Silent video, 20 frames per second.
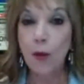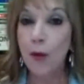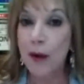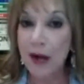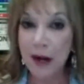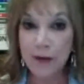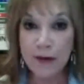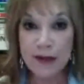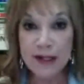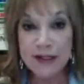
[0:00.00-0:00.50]
you
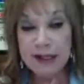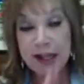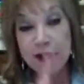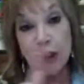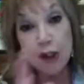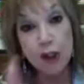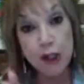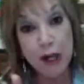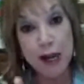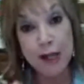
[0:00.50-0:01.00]
know, whatever
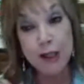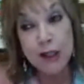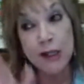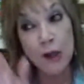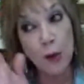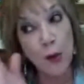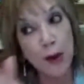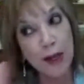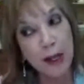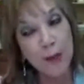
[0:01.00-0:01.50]
it is, and
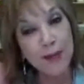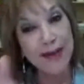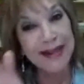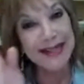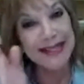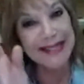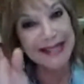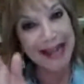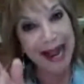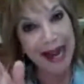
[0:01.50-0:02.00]
change it and wake
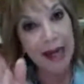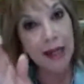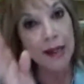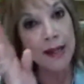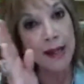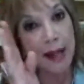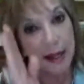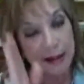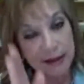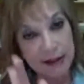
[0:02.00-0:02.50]
up
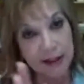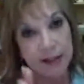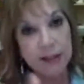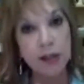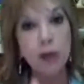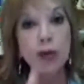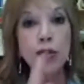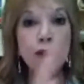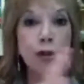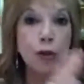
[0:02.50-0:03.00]
exactly at
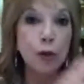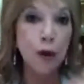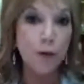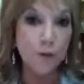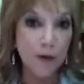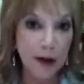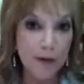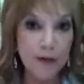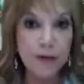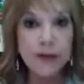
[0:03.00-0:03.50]

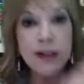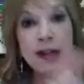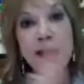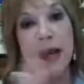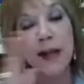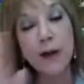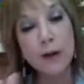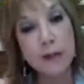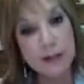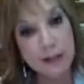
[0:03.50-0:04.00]
602 or
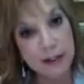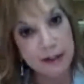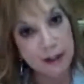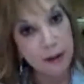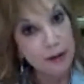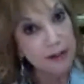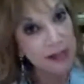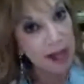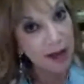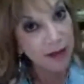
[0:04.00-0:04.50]
558 or
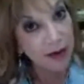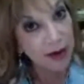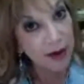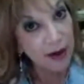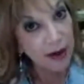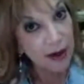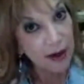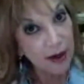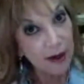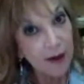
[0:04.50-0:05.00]

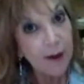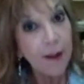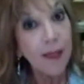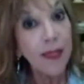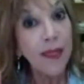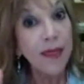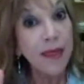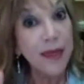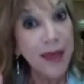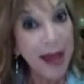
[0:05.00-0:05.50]
607.
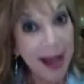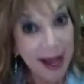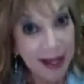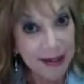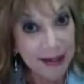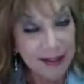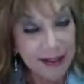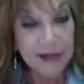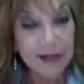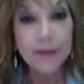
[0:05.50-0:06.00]

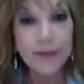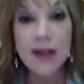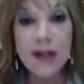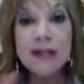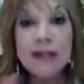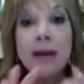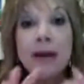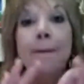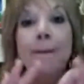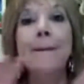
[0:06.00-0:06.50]
That
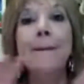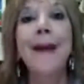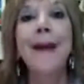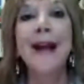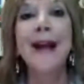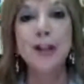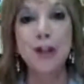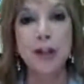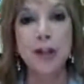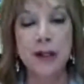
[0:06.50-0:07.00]
is
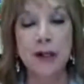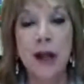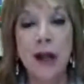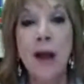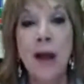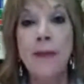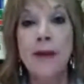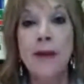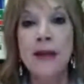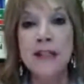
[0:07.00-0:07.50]
magic.
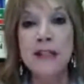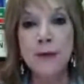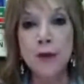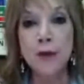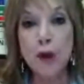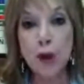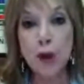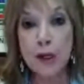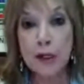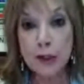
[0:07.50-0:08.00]
Because if
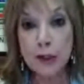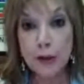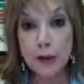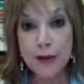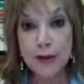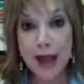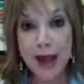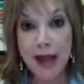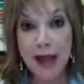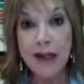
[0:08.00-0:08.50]
you can
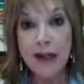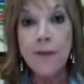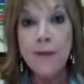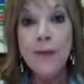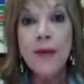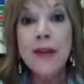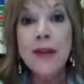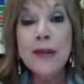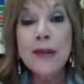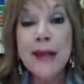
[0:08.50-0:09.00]
do that,
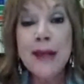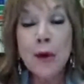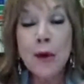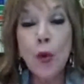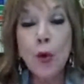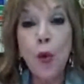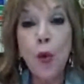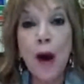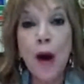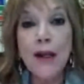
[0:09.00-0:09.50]

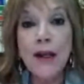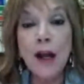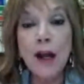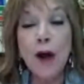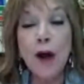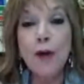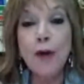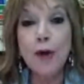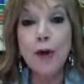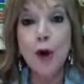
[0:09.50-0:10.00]
then what
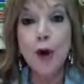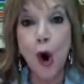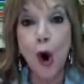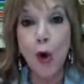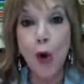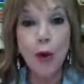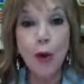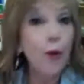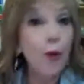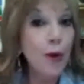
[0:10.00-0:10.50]
other
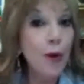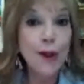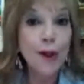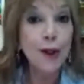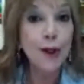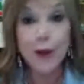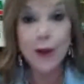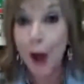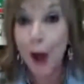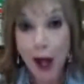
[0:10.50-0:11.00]
goal will you
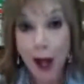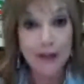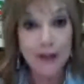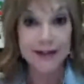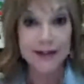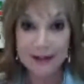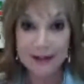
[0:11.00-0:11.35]
not